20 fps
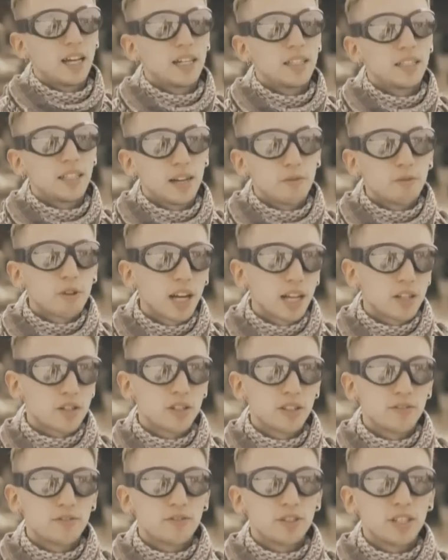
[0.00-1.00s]
And that would
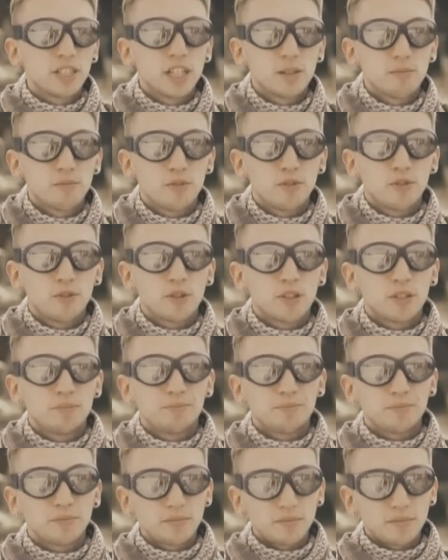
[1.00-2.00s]
actually free them for
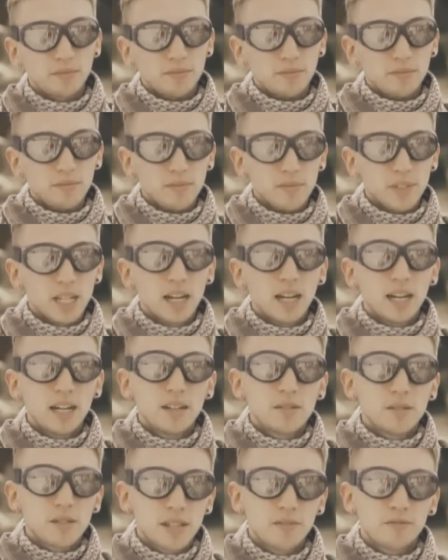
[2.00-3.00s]

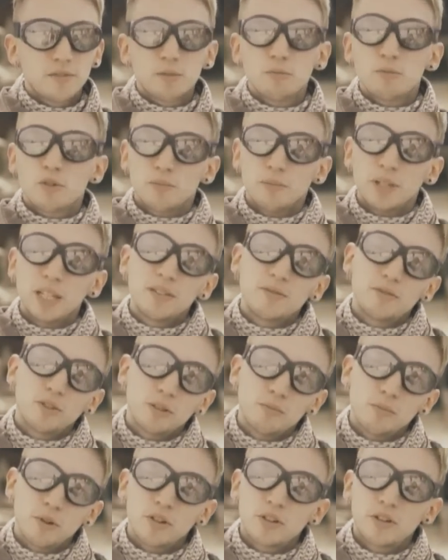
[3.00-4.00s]
something more meaningful
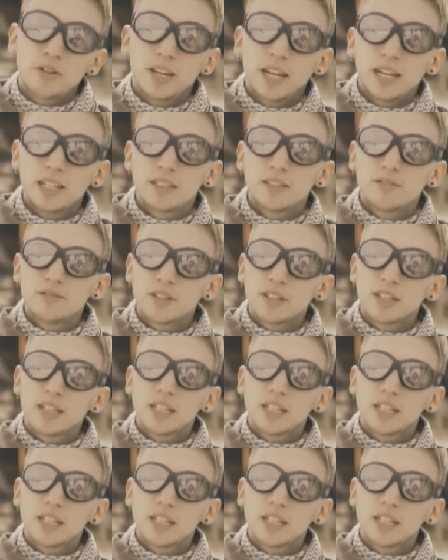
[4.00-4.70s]
and more creative.